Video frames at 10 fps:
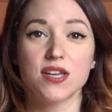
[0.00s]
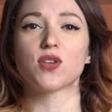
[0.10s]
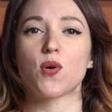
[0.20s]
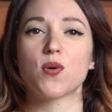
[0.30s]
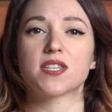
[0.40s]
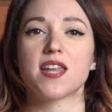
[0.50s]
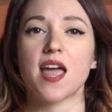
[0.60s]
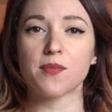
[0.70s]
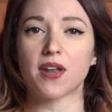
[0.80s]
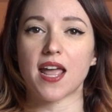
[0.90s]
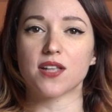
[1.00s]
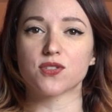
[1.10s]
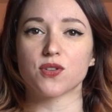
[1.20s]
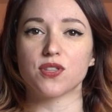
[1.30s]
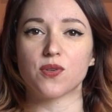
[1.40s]
So today I'm gonna to
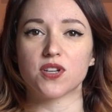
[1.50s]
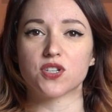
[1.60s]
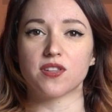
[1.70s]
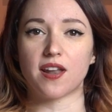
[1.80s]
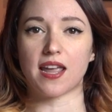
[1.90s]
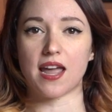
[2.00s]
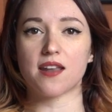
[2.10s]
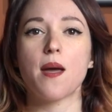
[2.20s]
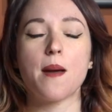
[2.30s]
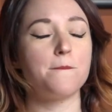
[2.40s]
answer the question that I get